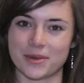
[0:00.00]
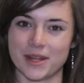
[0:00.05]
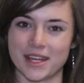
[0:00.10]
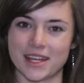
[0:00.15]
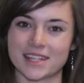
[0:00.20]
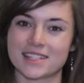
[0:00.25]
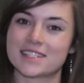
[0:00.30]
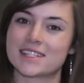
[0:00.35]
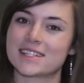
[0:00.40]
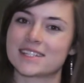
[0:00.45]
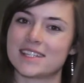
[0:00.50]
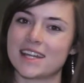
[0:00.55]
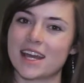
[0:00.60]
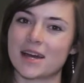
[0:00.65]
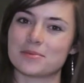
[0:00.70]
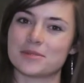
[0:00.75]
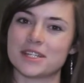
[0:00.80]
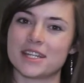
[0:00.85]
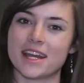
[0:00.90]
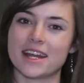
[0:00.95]
week. To stay
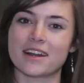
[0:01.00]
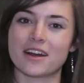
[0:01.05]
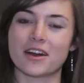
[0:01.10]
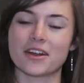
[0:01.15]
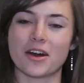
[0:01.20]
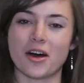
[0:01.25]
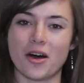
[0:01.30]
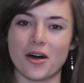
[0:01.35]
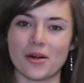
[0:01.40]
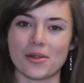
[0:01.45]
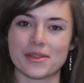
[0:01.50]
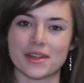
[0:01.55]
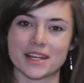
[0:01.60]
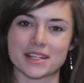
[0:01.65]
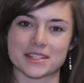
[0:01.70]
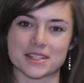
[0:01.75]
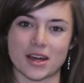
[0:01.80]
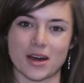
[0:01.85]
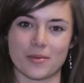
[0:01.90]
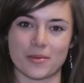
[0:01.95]
up to date on all
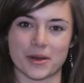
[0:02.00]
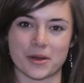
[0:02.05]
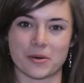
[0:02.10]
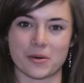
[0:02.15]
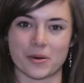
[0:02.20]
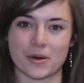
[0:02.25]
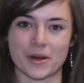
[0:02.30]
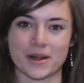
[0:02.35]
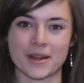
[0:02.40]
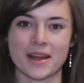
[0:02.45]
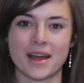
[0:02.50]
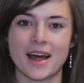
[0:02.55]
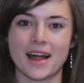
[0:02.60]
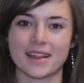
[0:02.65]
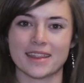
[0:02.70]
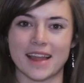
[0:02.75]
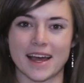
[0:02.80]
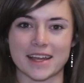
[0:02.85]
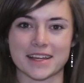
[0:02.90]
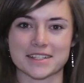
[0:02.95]
things Common Chord,
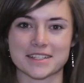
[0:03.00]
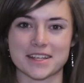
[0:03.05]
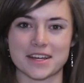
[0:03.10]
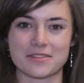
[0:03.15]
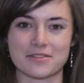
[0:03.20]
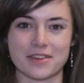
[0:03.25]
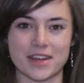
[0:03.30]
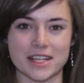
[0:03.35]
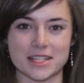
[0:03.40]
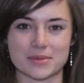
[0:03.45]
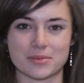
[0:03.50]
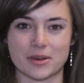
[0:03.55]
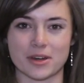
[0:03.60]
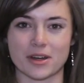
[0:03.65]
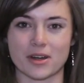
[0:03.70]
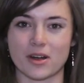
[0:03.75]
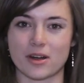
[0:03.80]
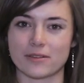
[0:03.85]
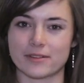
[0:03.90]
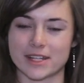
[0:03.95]
like us on
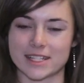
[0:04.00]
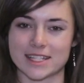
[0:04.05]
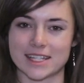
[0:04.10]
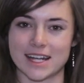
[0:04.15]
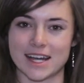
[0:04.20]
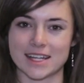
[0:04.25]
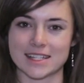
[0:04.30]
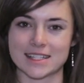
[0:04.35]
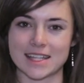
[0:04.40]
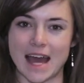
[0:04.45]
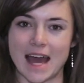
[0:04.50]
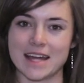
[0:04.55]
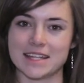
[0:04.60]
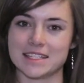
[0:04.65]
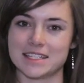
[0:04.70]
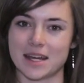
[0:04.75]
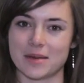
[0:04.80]
Facebook or visit us at